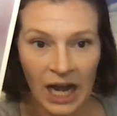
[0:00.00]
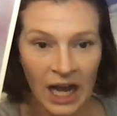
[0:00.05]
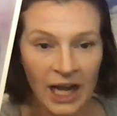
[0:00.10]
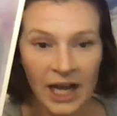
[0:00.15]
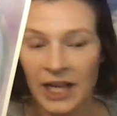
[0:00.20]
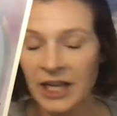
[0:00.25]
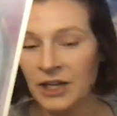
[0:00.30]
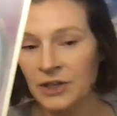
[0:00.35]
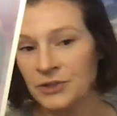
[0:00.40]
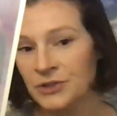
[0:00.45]

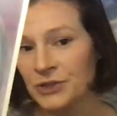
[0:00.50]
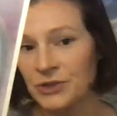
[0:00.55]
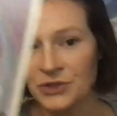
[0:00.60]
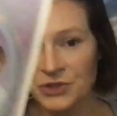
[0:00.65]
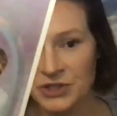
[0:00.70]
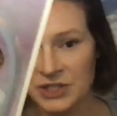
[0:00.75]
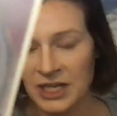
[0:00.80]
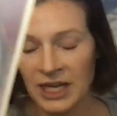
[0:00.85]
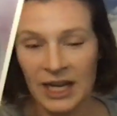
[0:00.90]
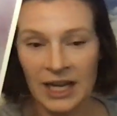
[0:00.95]
I
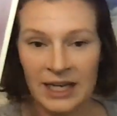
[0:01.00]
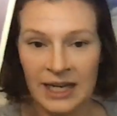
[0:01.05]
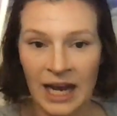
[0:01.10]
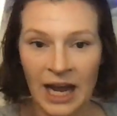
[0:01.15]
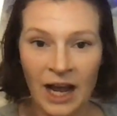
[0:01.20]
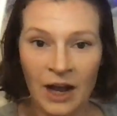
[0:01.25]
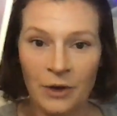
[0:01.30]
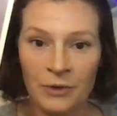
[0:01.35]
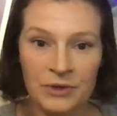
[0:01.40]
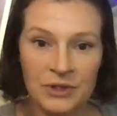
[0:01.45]
understand
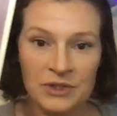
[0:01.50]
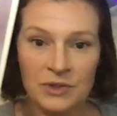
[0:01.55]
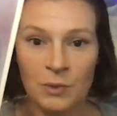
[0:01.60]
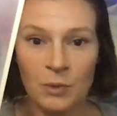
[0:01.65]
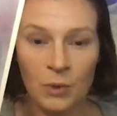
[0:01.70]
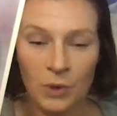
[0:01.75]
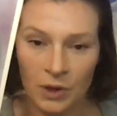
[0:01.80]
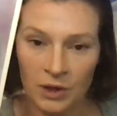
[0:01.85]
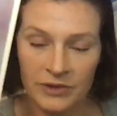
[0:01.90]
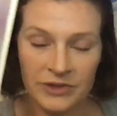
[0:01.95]
how this
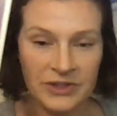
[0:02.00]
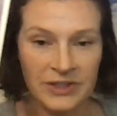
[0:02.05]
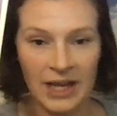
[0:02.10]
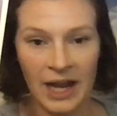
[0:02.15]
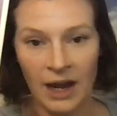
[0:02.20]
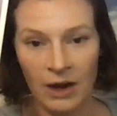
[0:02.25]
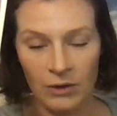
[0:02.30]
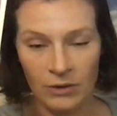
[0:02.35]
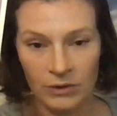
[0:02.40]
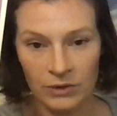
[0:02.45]
works
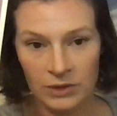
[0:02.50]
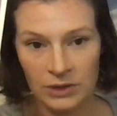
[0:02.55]
now.